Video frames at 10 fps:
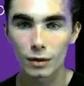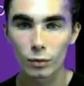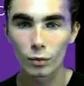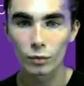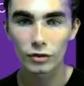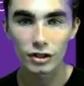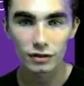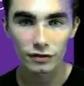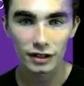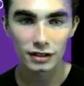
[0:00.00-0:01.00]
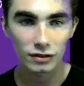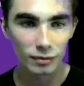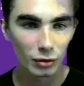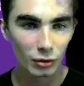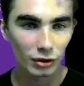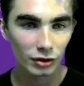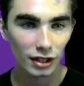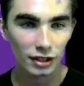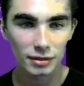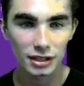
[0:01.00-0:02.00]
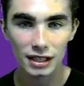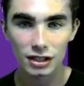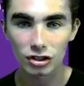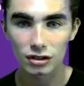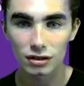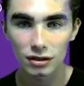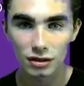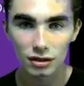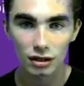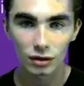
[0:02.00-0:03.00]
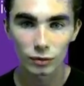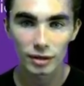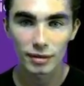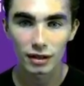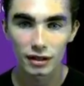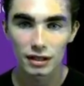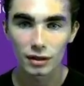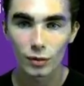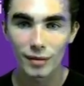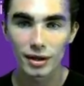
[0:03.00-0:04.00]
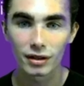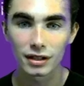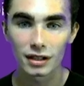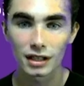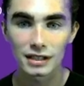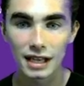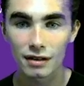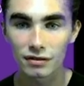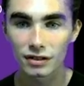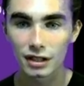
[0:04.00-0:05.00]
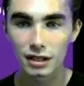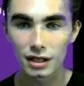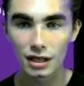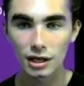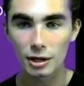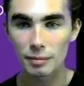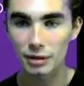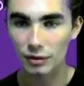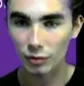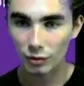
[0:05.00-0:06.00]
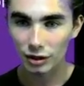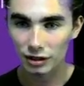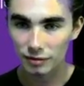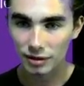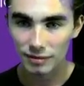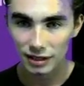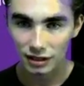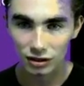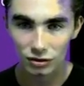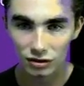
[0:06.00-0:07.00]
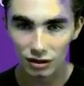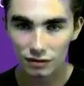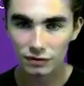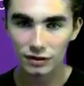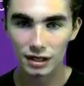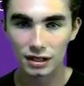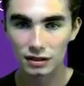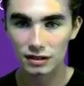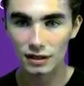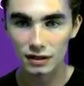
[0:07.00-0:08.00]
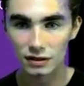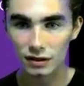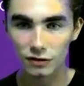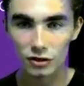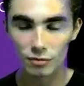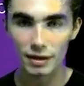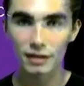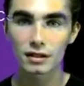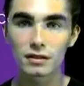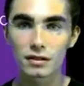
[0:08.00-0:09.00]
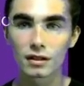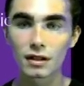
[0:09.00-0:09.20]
You can find some more documentation on WebLN at webln.dev, but what we're going to be making use of is these few methods.